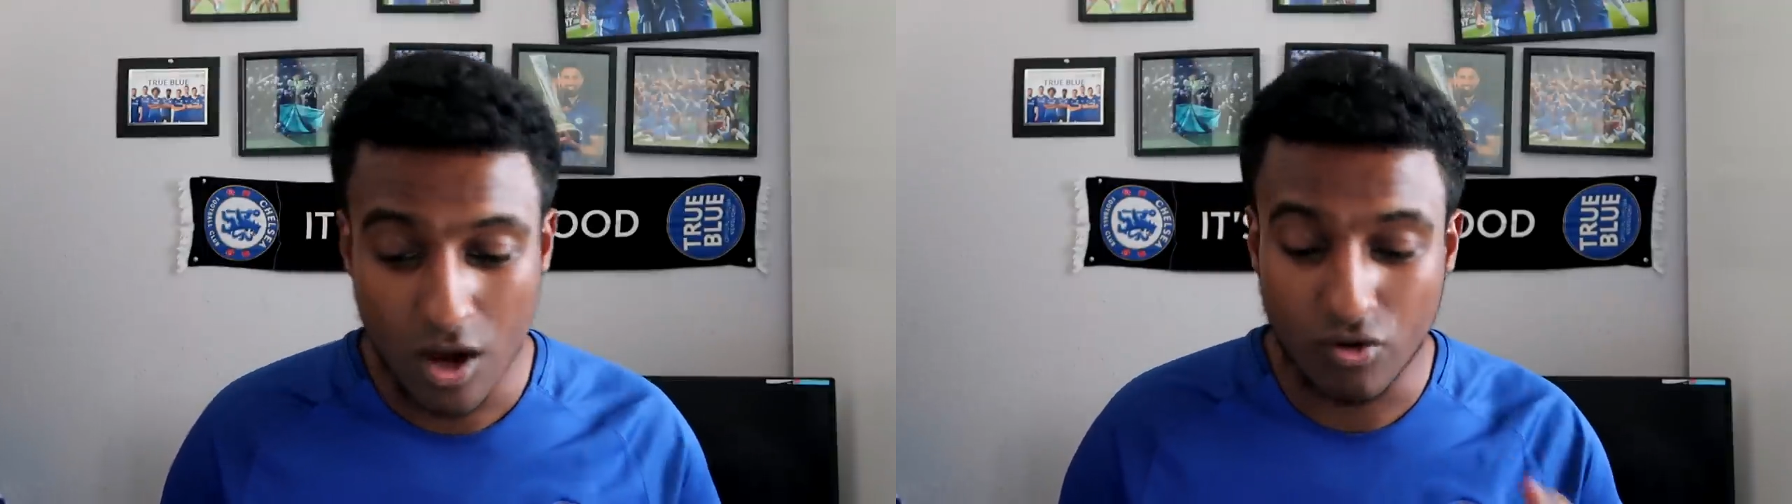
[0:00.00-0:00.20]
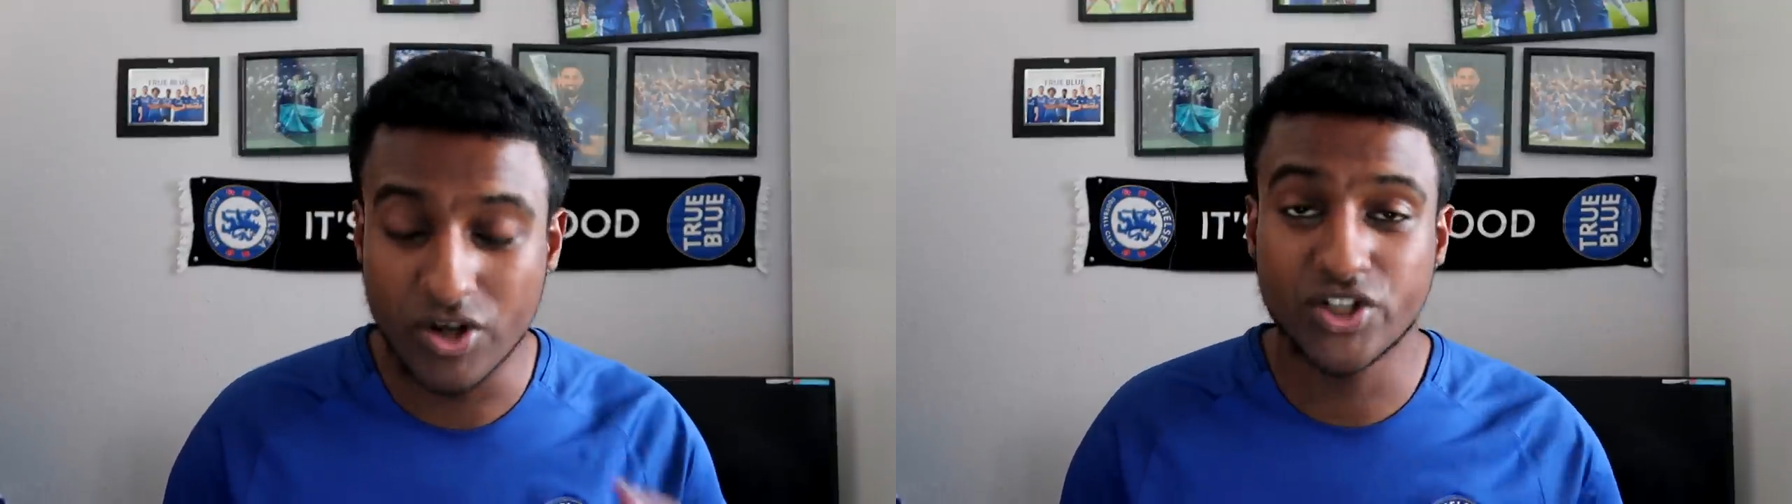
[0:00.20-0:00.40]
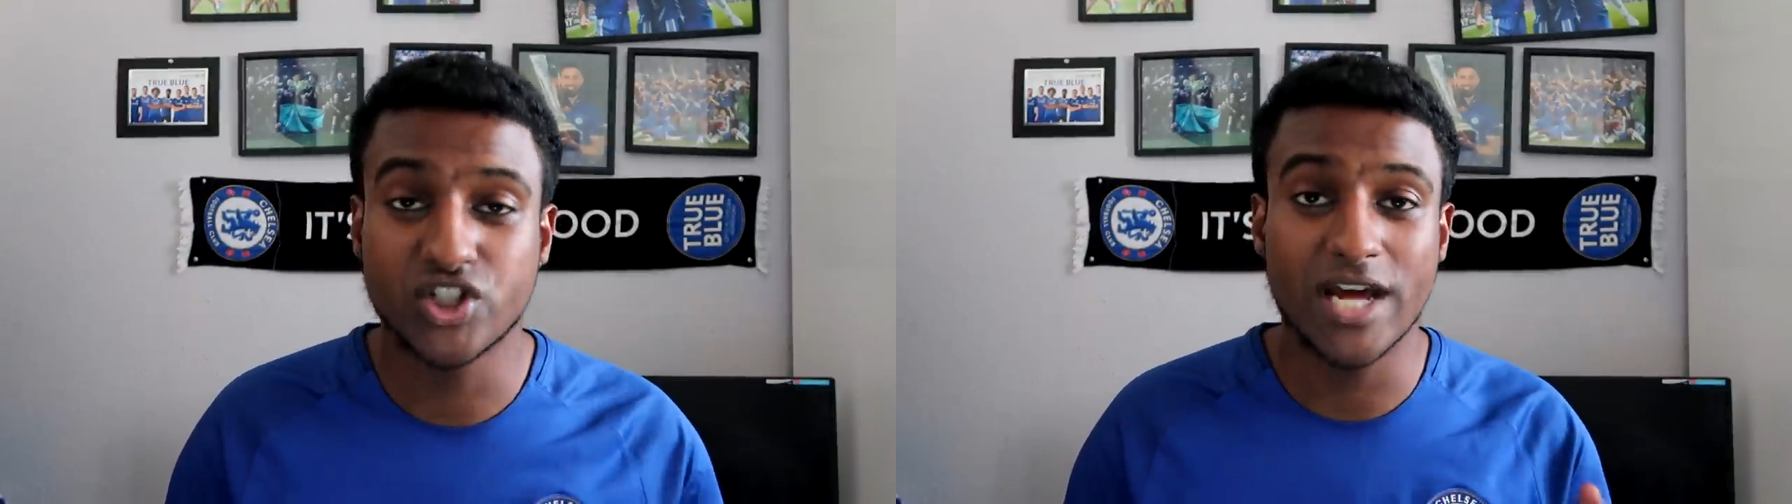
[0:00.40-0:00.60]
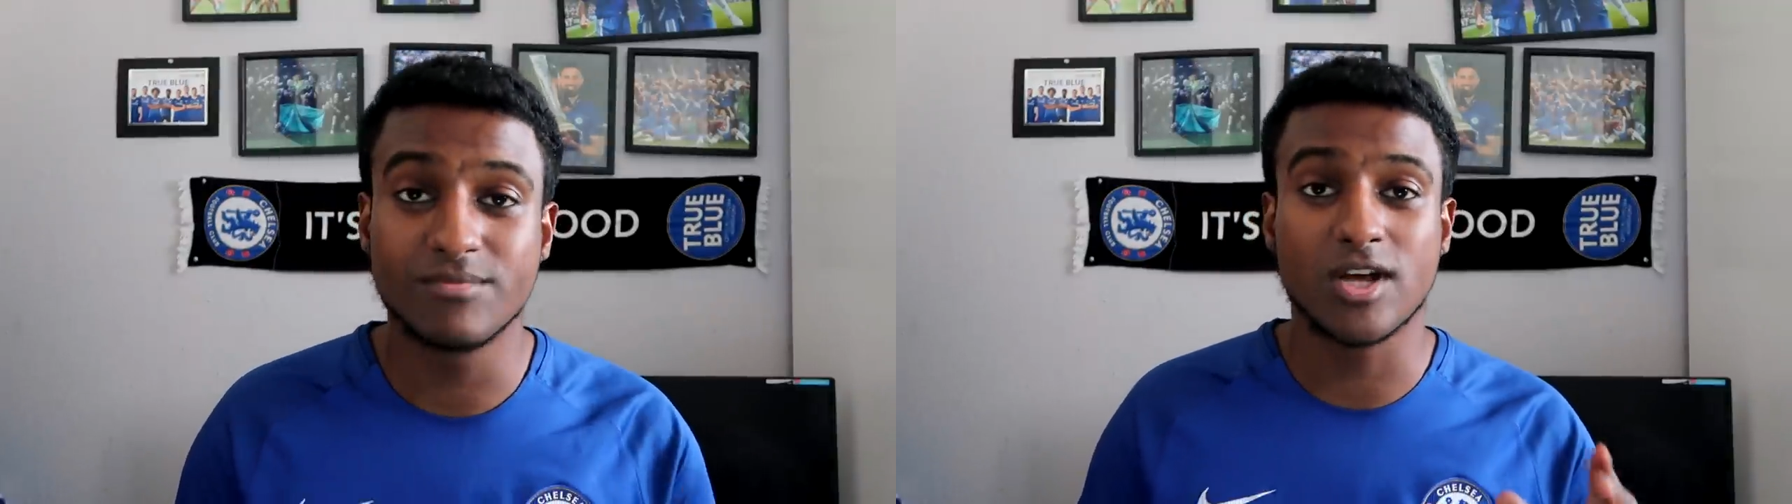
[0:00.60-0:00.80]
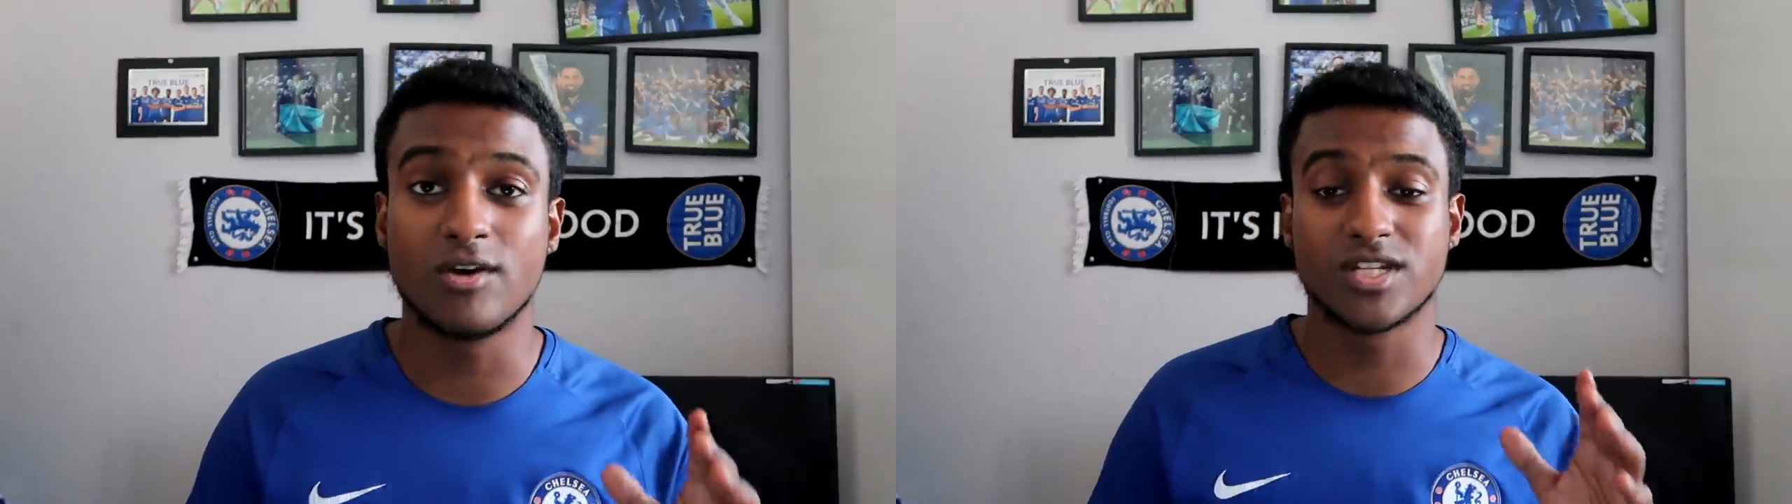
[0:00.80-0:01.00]
Reece
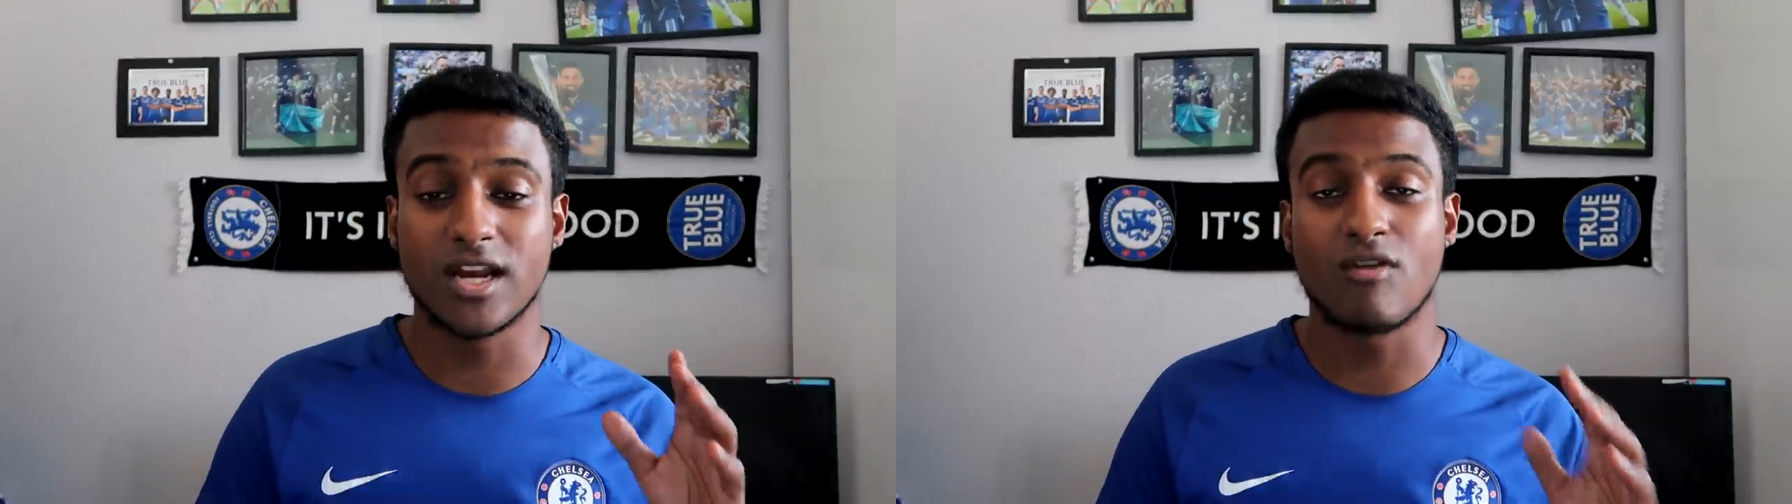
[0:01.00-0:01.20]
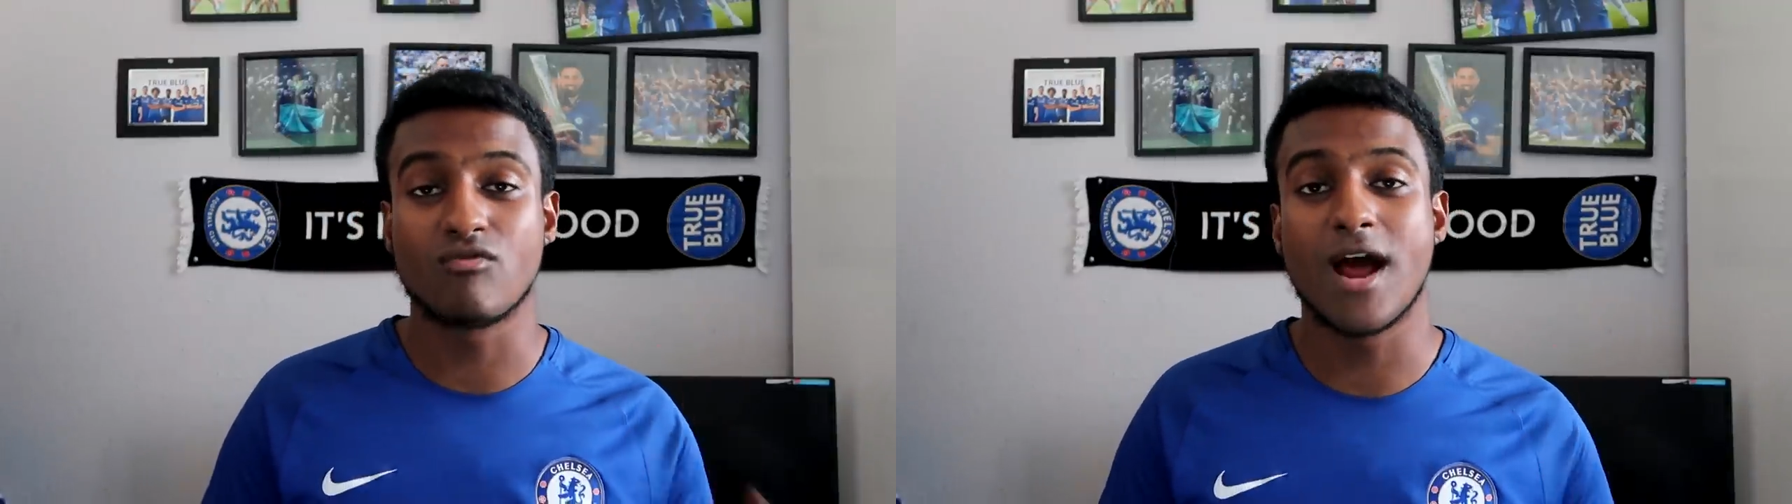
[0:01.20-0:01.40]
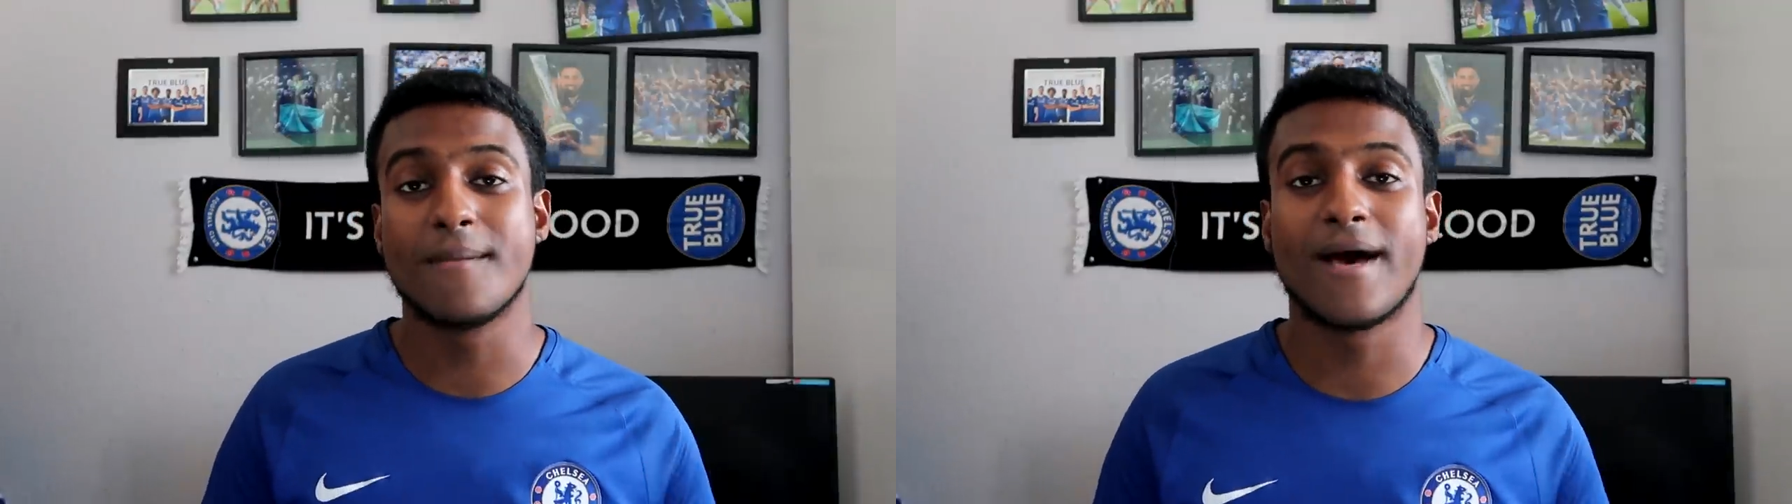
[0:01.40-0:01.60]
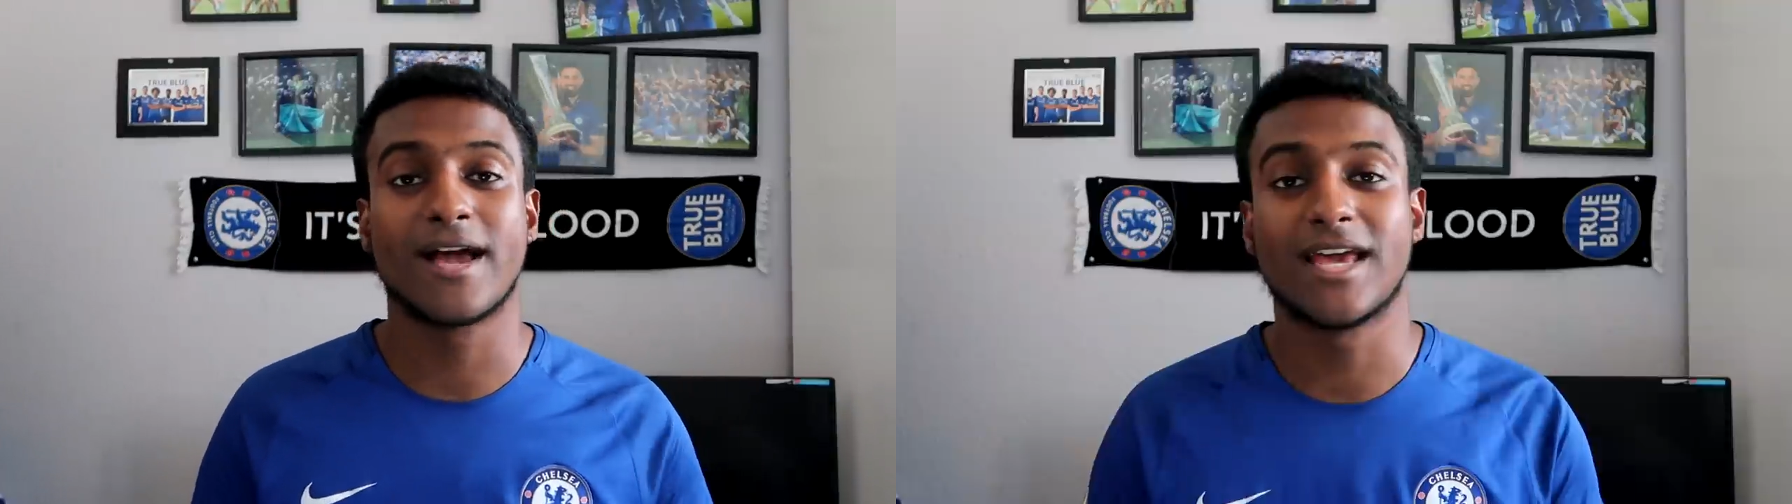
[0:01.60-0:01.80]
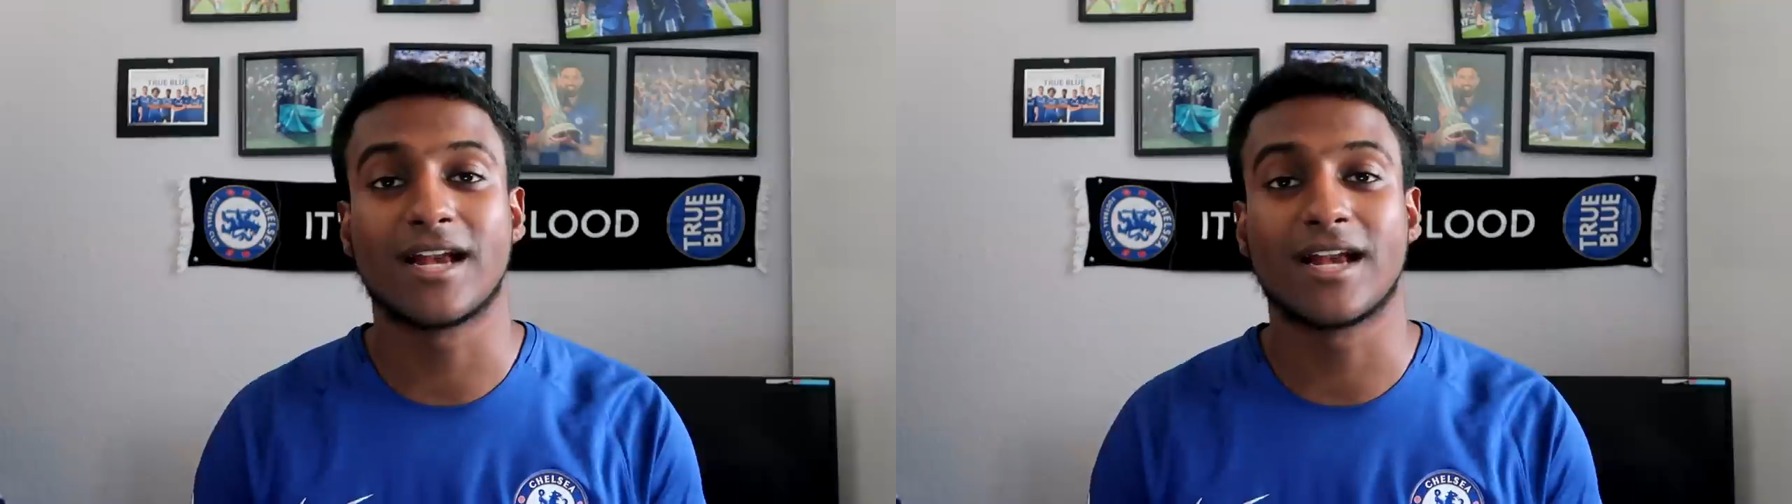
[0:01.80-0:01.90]
James goes in at right back.